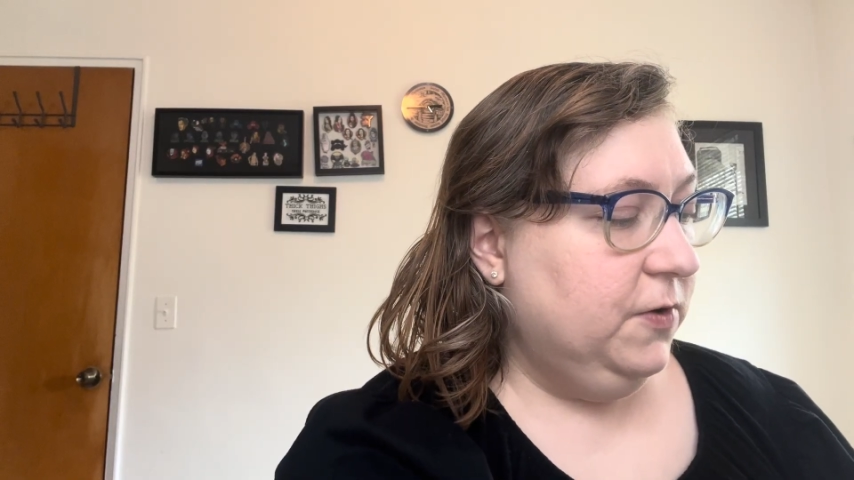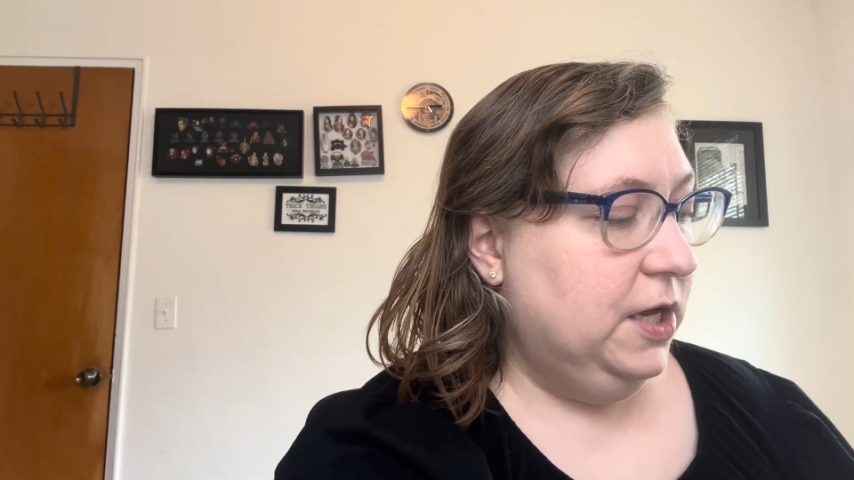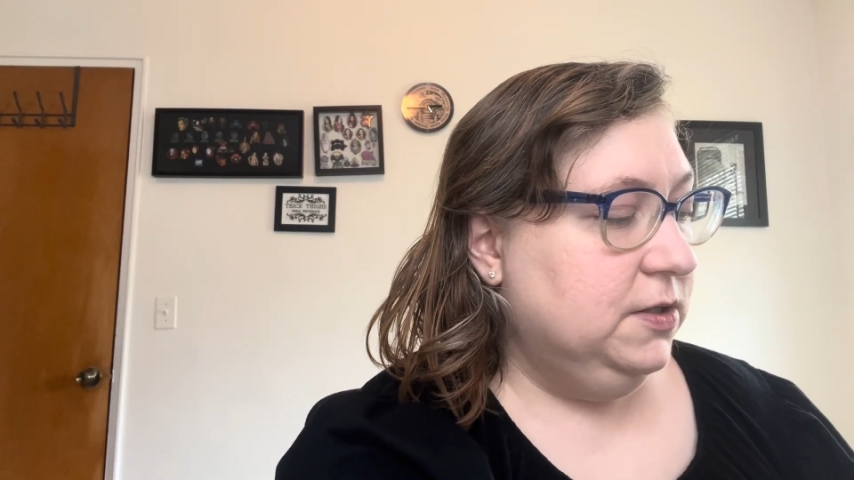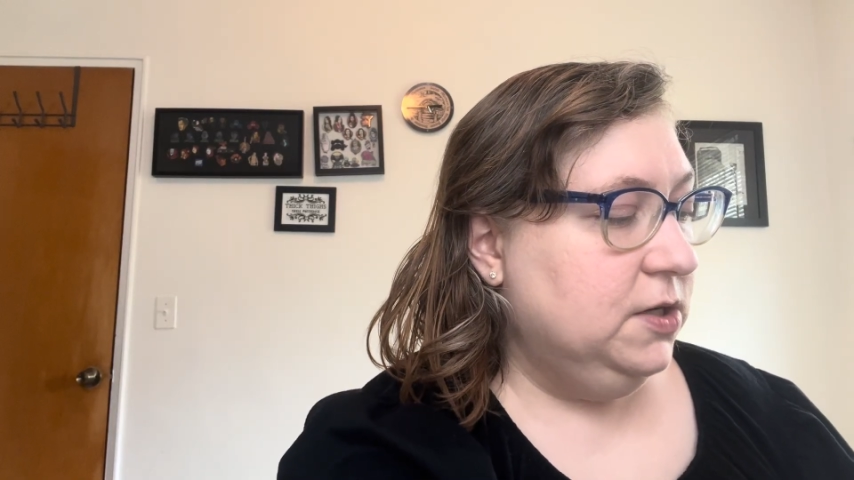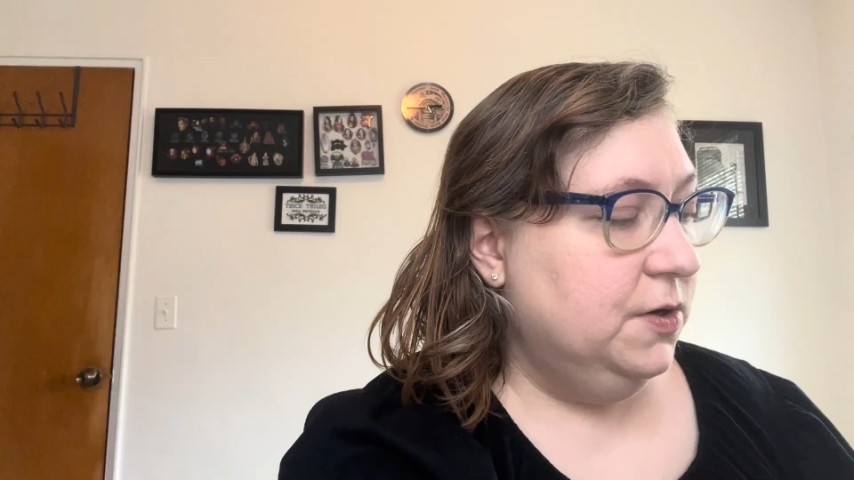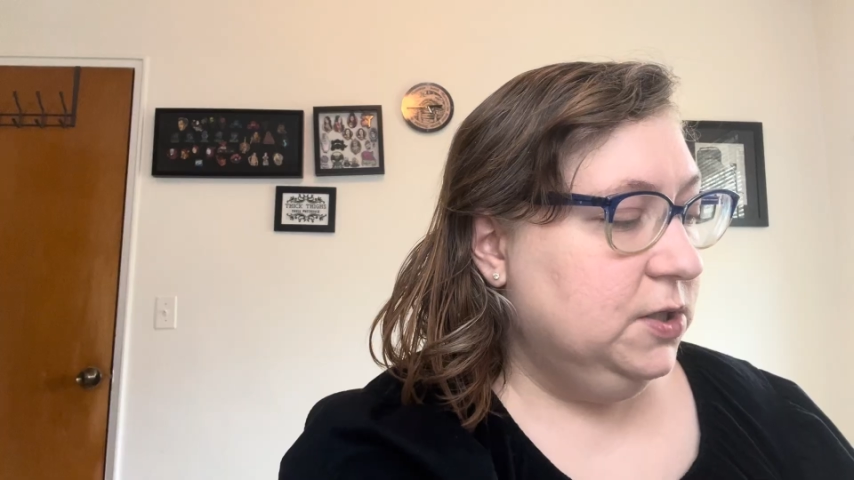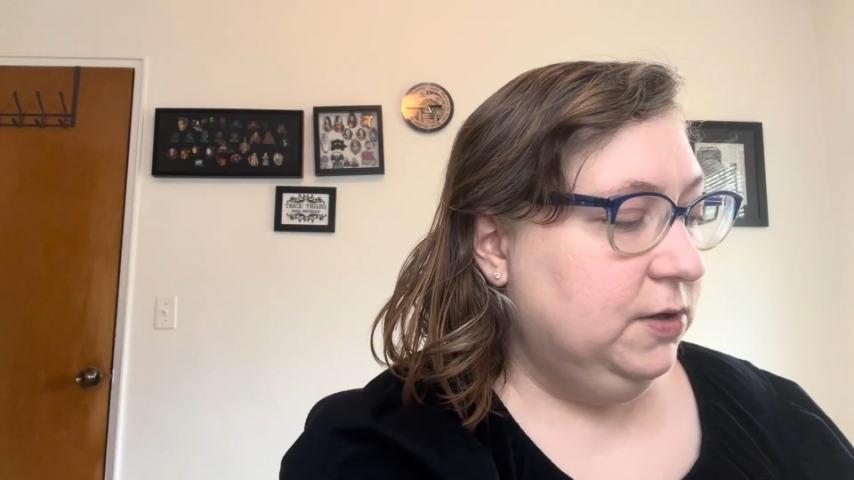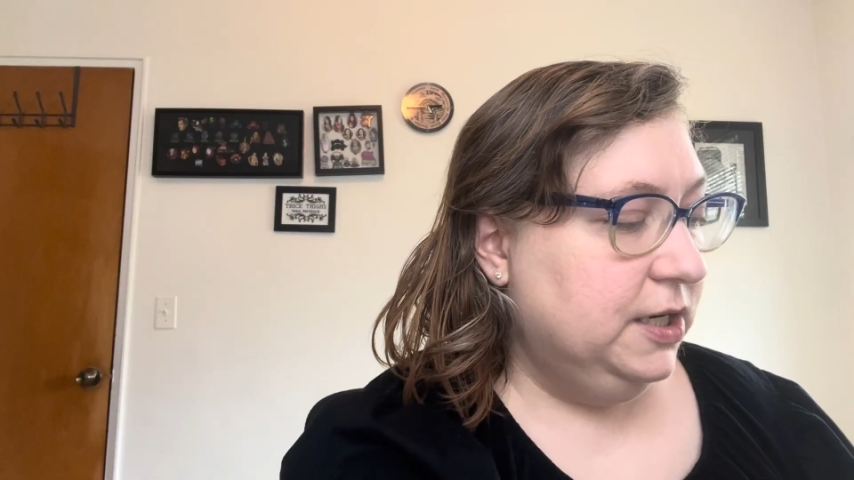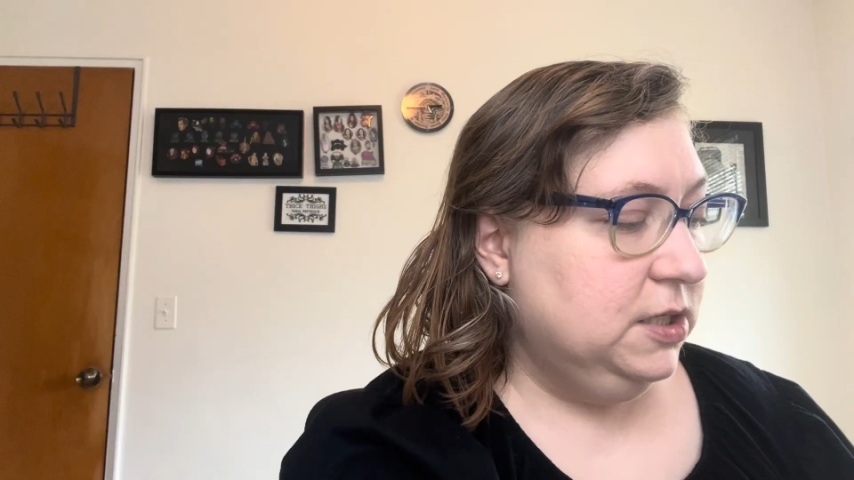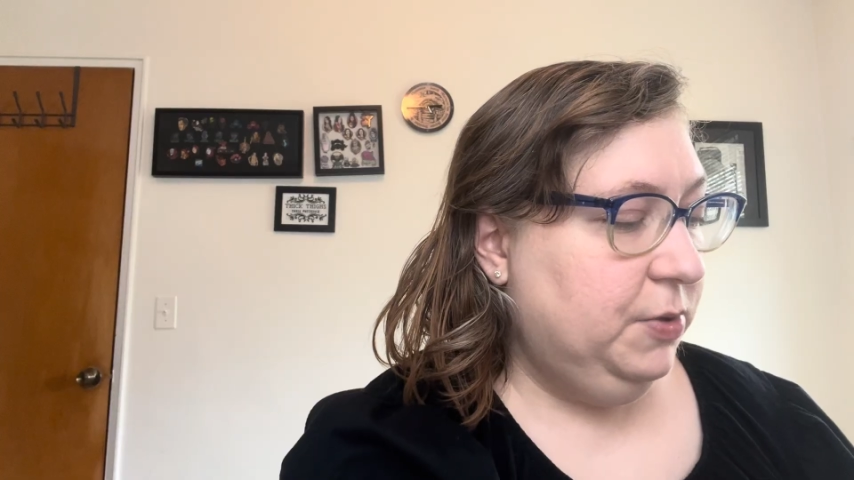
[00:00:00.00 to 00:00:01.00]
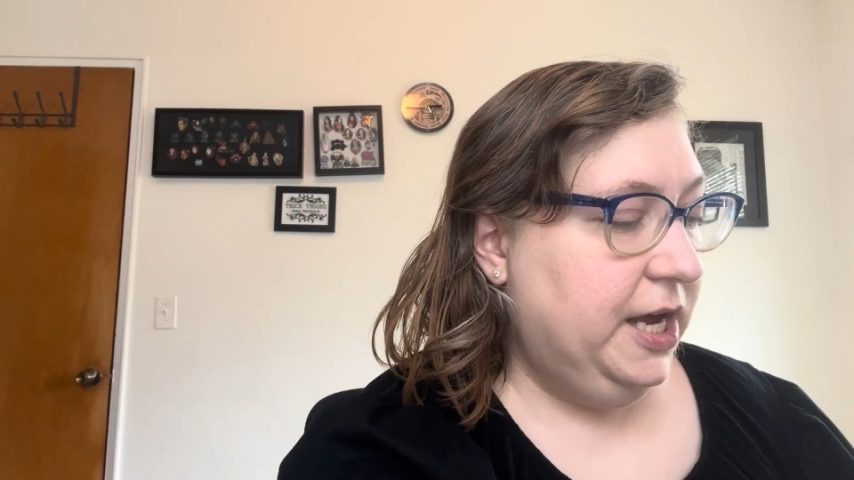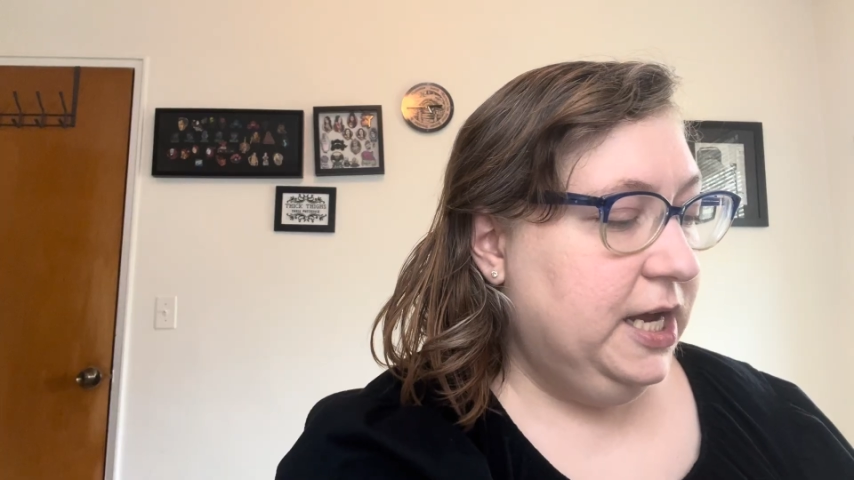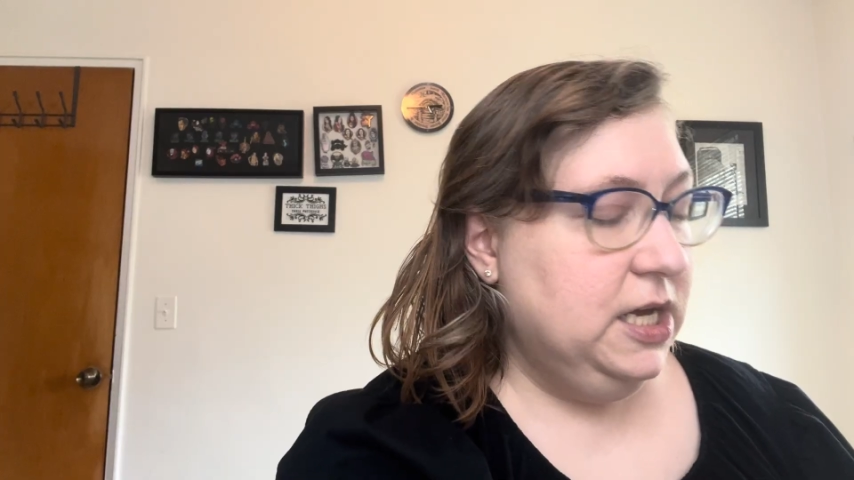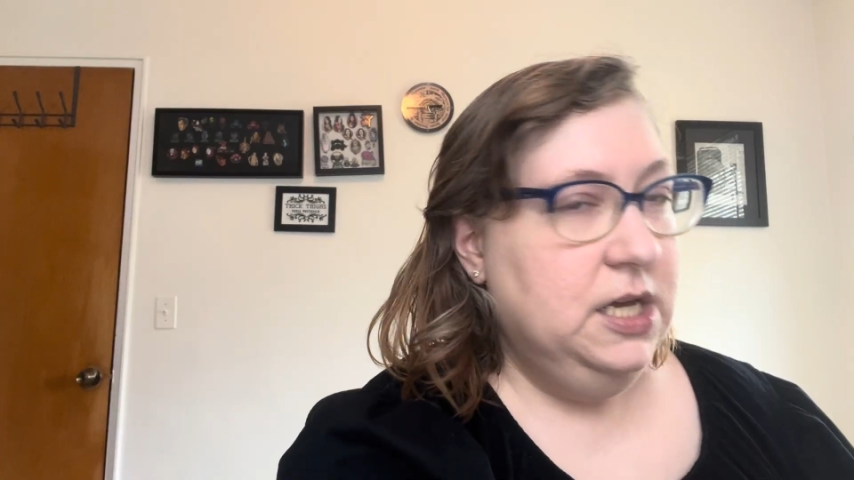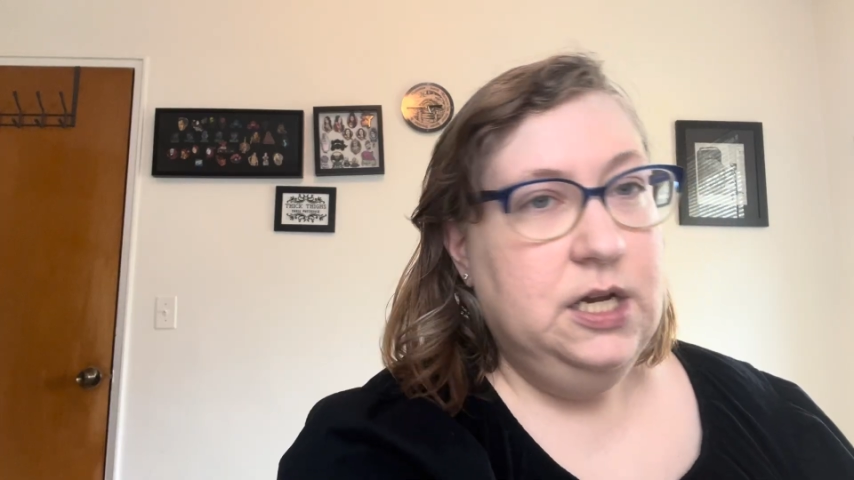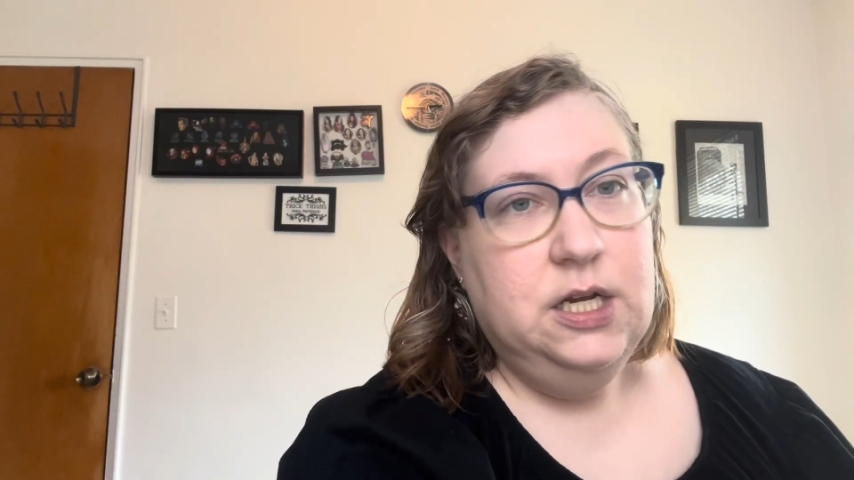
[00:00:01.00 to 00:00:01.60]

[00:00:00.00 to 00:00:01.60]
friends also likes to play.